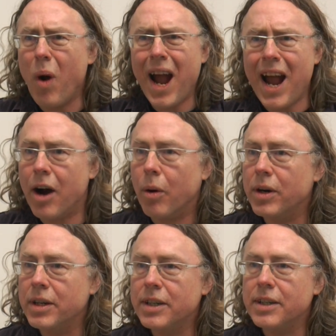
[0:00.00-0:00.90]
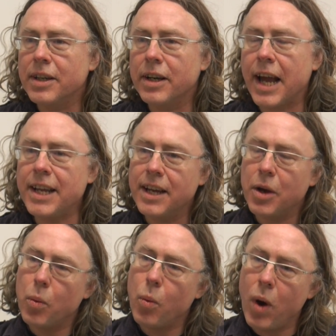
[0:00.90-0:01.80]
wow! Okay?
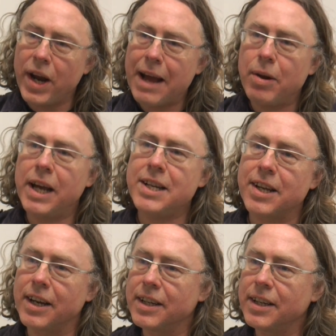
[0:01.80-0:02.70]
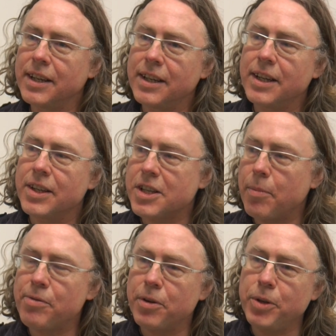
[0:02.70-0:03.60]
1 hour later,
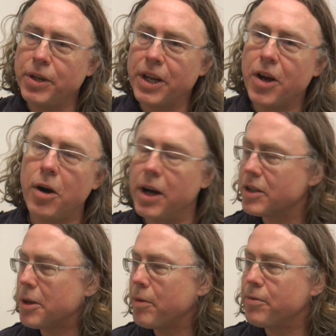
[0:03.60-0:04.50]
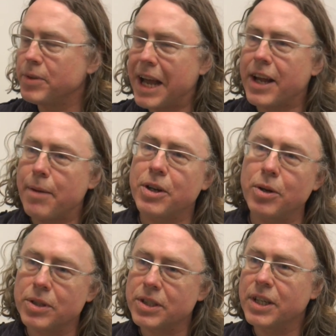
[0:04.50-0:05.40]
someone from Dow
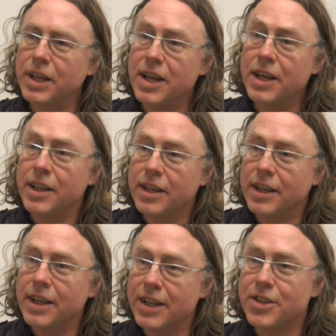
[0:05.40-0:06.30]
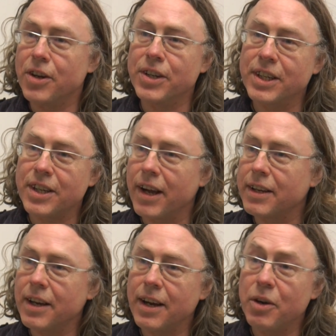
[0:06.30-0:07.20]
Chemicals is on
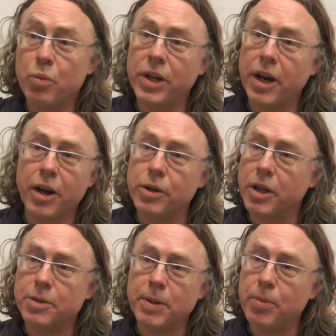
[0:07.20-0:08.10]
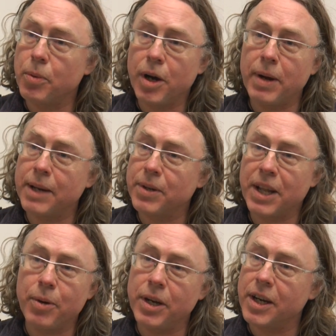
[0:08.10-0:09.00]
going, we don't know who those people were, man, but
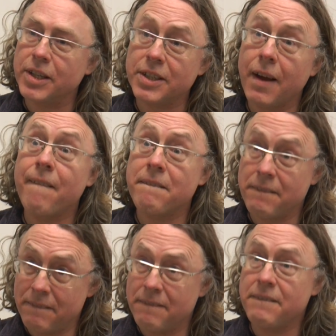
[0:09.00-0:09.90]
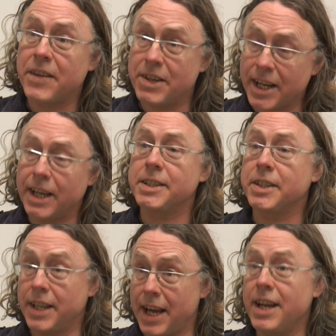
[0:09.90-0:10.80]
they weren't us. Check
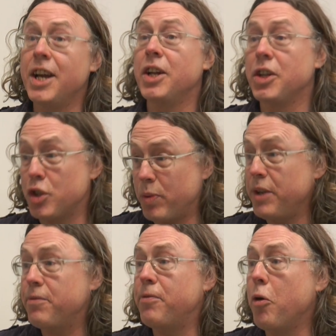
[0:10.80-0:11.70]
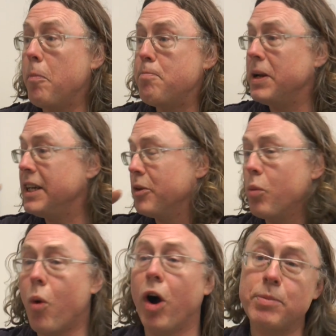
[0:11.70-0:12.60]
it, yeah? 24
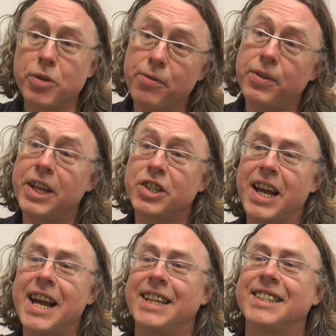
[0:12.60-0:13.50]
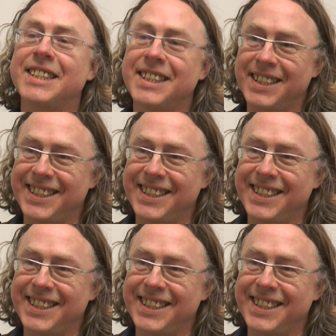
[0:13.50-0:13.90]
billion wiped off their shares.